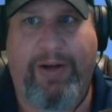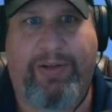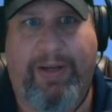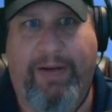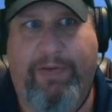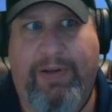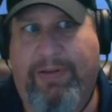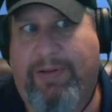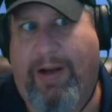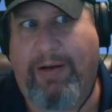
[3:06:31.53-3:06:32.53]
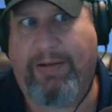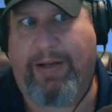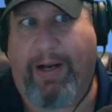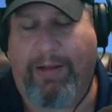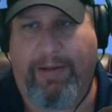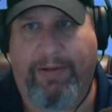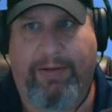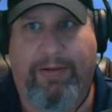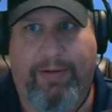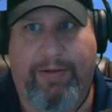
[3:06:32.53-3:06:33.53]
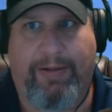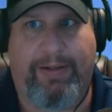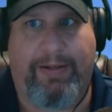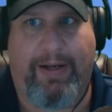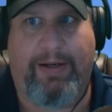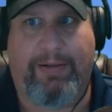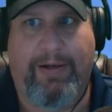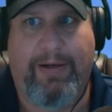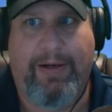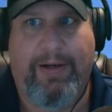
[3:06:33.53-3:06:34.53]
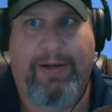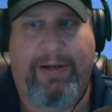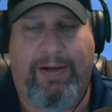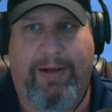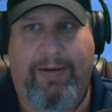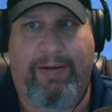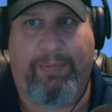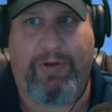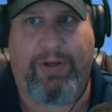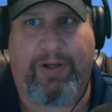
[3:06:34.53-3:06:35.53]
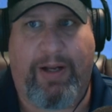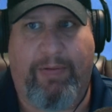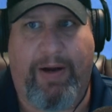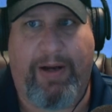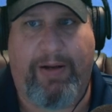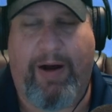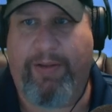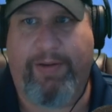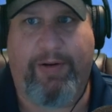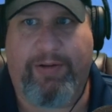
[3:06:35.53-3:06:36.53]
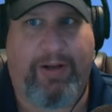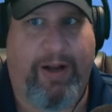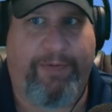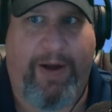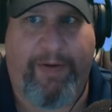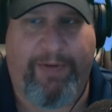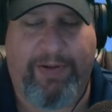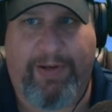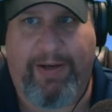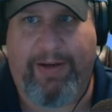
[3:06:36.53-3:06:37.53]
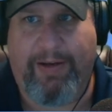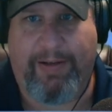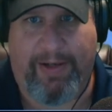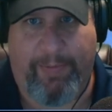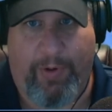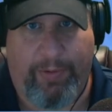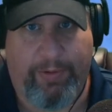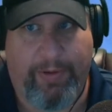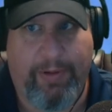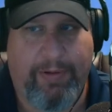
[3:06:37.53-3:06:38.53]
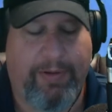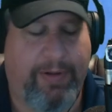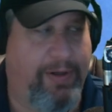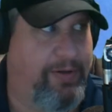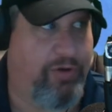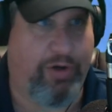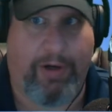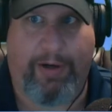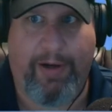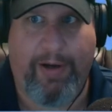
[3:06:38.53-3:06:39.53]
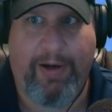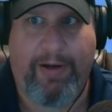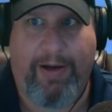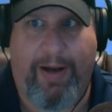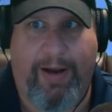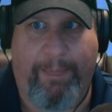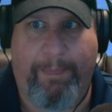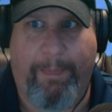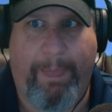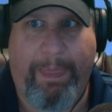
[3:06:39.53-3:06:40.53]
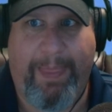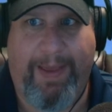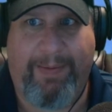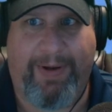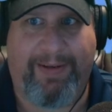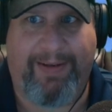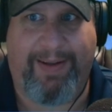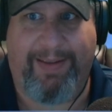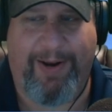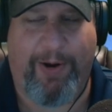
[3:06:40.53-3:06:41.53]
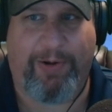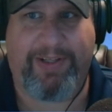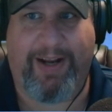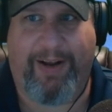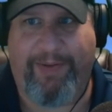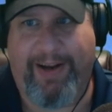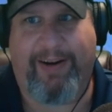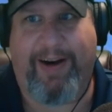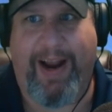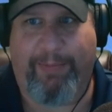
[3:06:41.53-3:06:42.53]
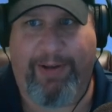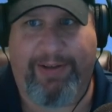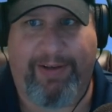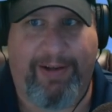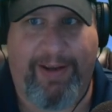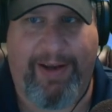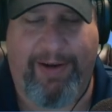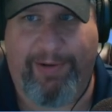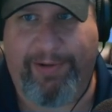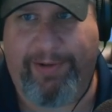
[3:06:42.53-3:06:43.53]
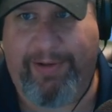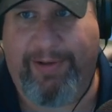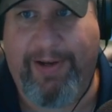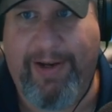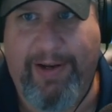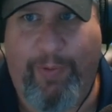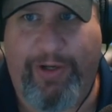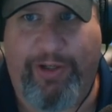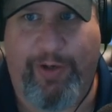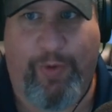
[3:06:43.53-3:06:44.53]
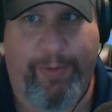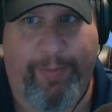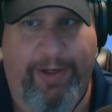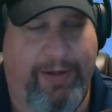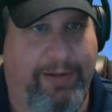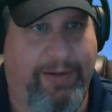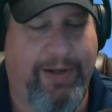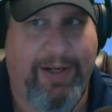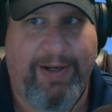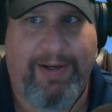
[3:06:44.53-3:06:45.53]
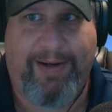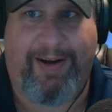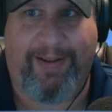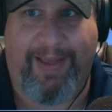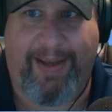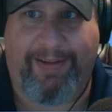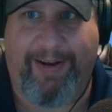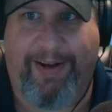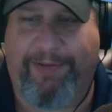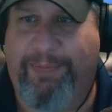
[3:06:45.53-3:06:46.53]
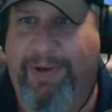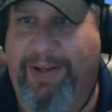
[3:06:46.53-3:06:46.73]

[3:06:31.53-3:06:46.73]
even the songs that I listen to these days, or music on the radio, all the new stuff, obviously, because I'm old, it's junk. But the old stuff, and here I am listening to the Eagles and Witchy Woman and all that stuff. But